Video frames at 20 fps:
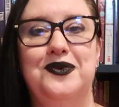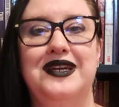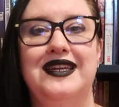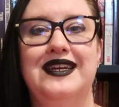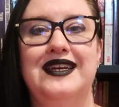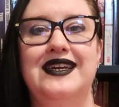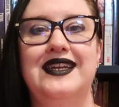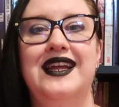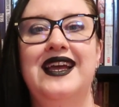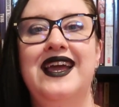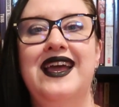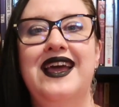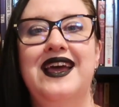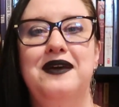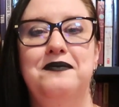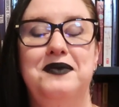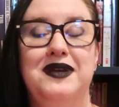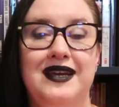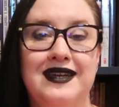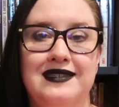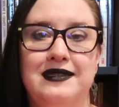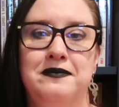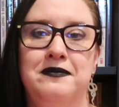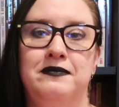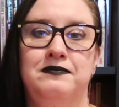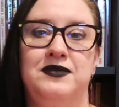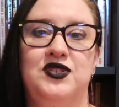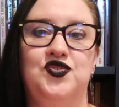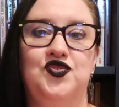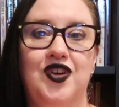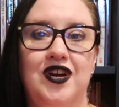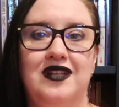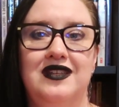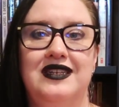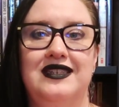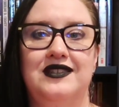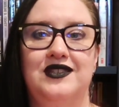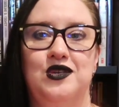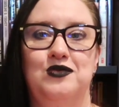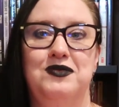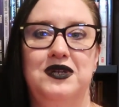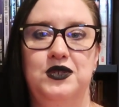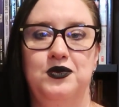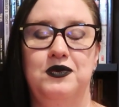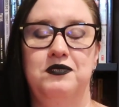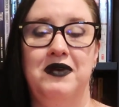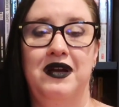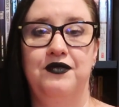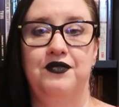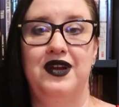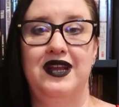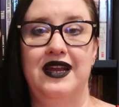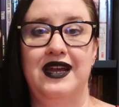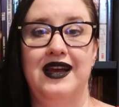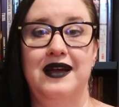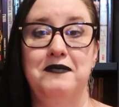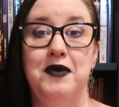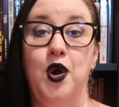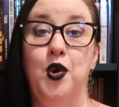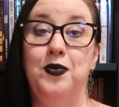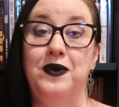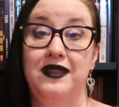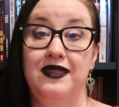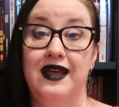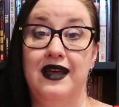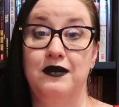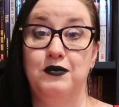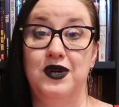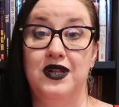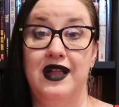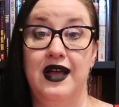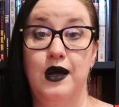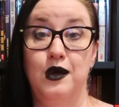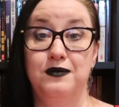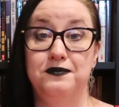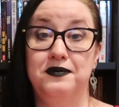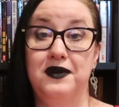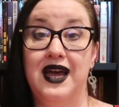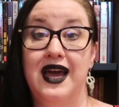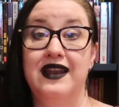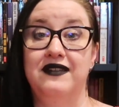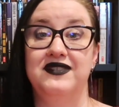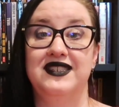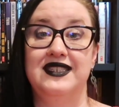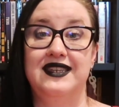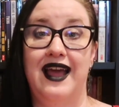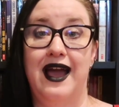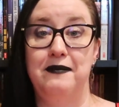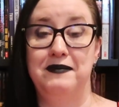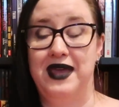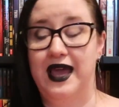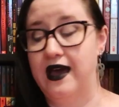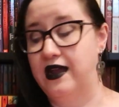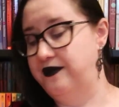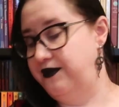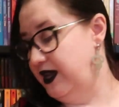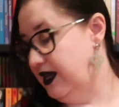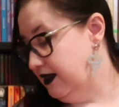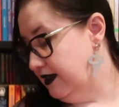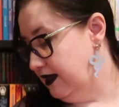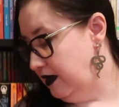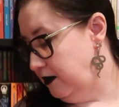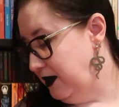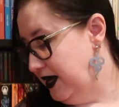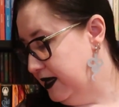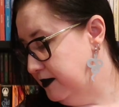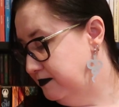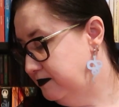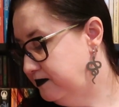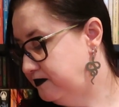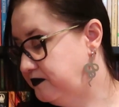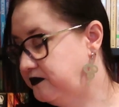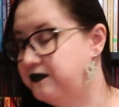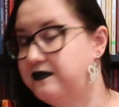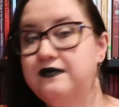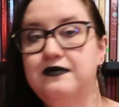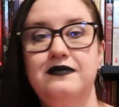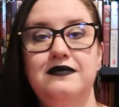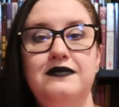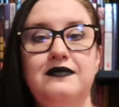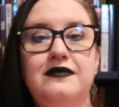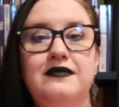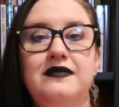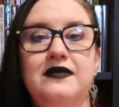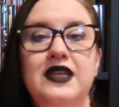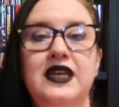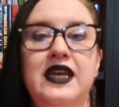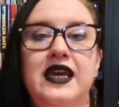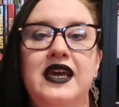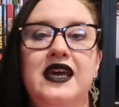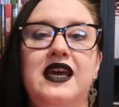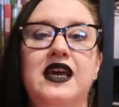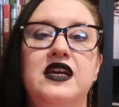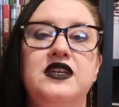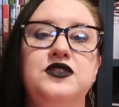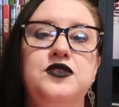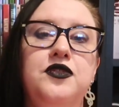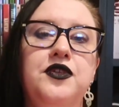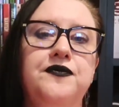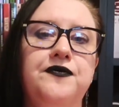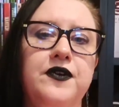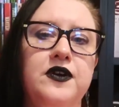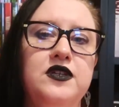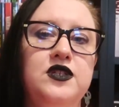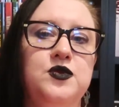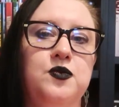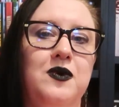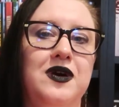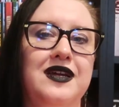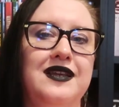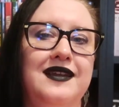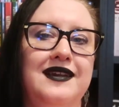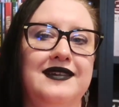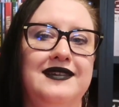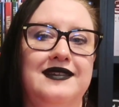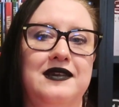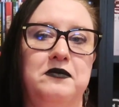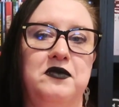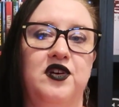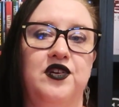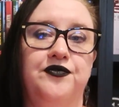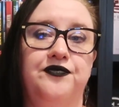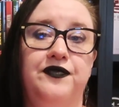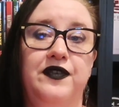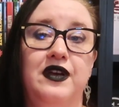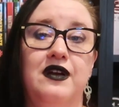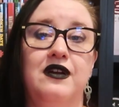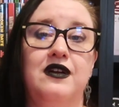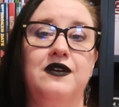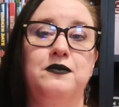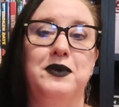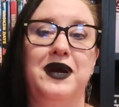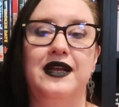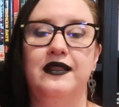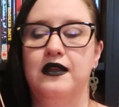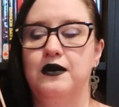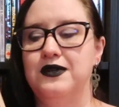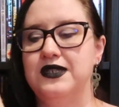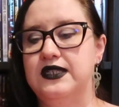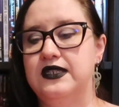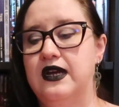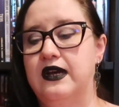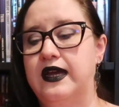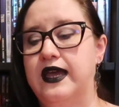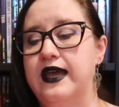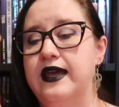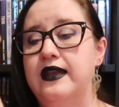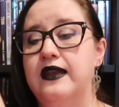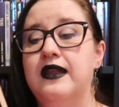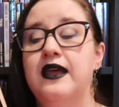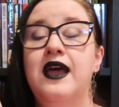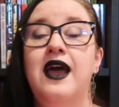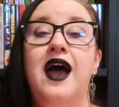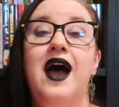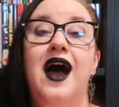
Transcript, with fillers: read it. And because I'm struggling so much with my reading, I'm hoping that will help kind of snap me out of it a little bit. So the first one is Summer of Fear by Lois Duncan.